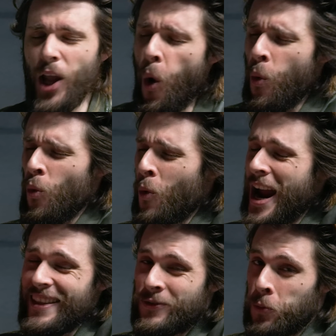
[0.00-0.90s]
No,
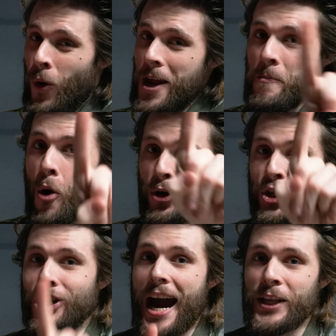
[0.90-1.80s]
wait, one more
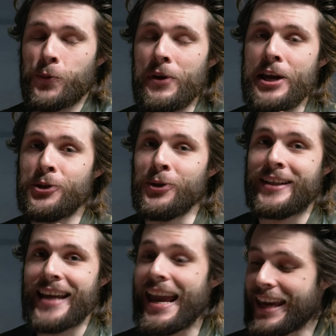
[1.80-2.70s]
shot we need to
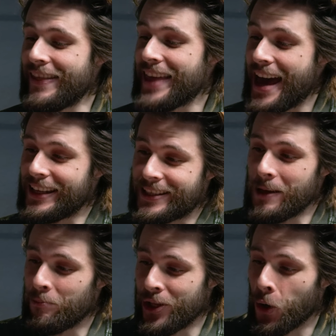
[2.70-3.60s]
take, and that is
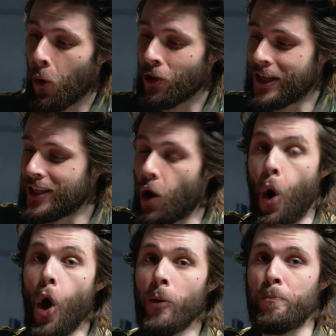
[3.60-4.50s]
simply holding the
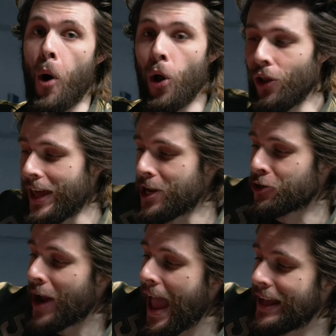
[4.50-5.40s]
whole ball in
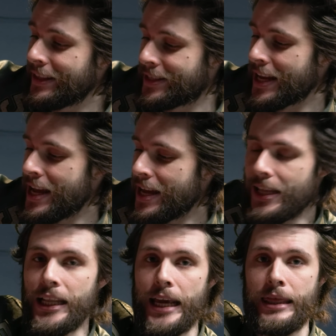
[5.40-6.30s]
your hands
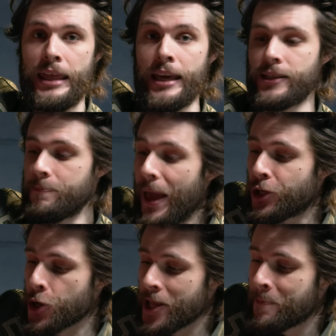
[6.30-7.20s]
like this. Make
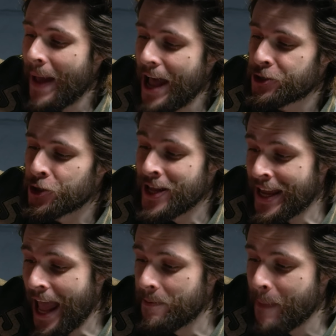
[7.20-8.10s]
sure the pattern
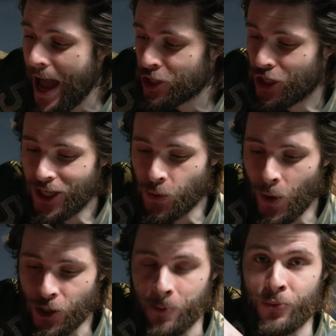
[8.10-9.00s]
again matches
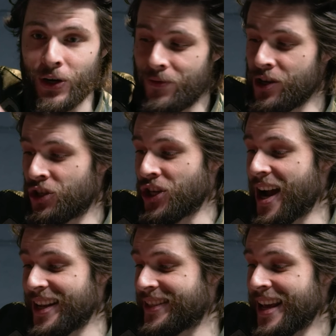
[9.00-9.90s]
with your previous
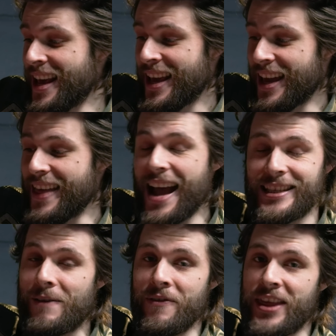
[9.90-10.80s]
shots, and
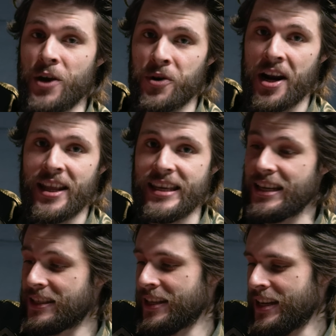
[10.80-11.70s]
that's everything we're gonna
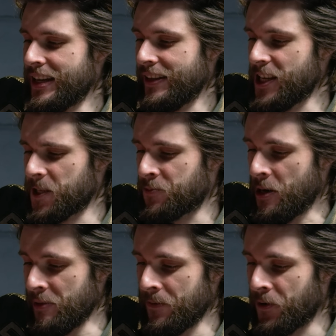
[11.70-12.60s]
need. This is
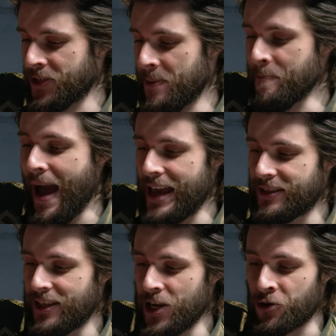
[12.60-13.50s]
probably for some
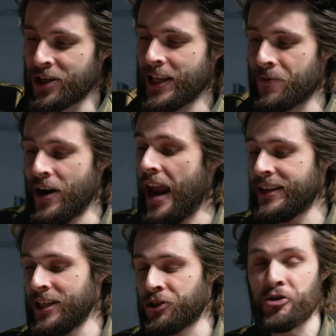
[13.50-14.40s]
masking or clever
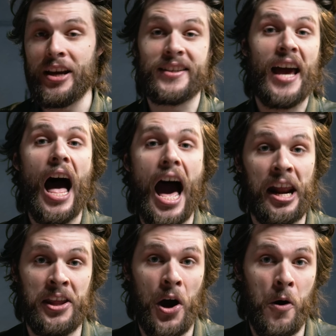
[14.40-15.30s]
editing tricks. I
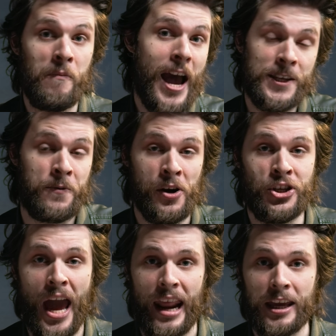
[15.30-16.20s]
don't know. That's for
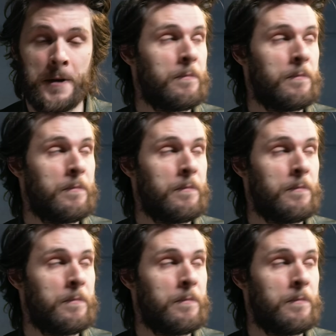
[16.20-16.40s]
Janik.